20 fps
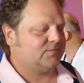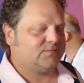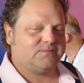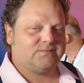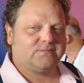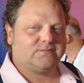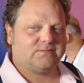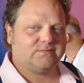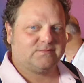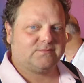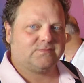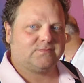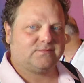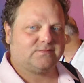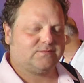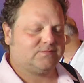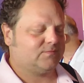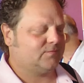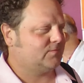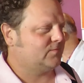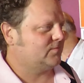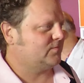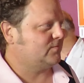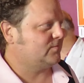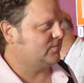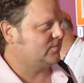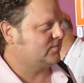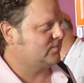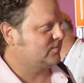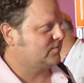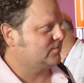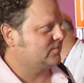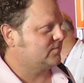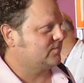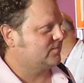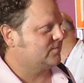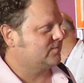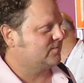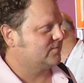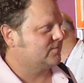
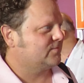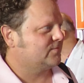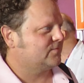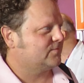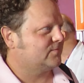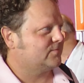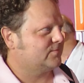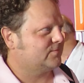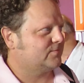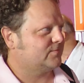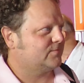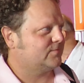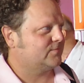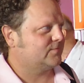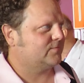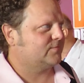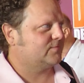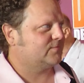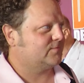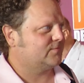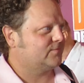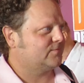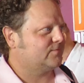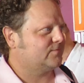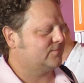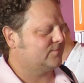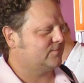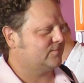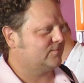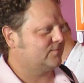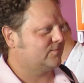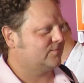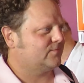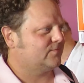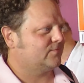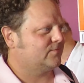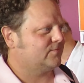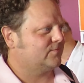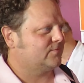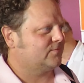
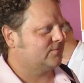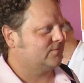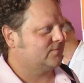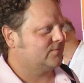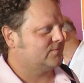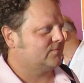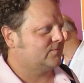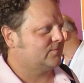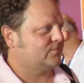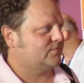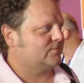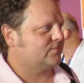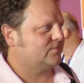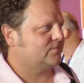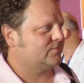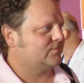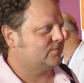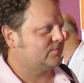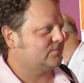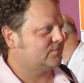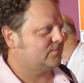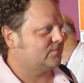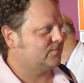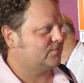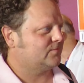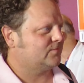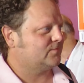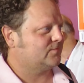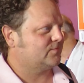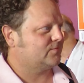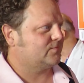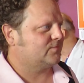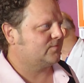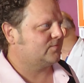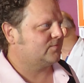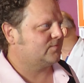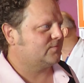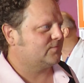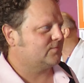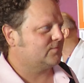
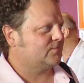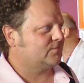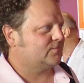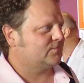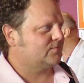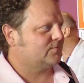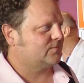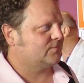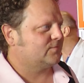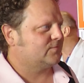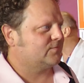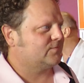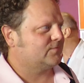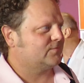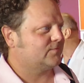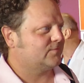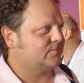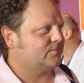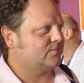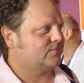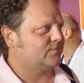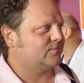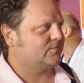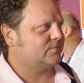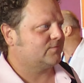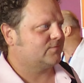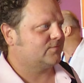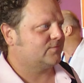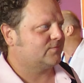This person isn't speaking.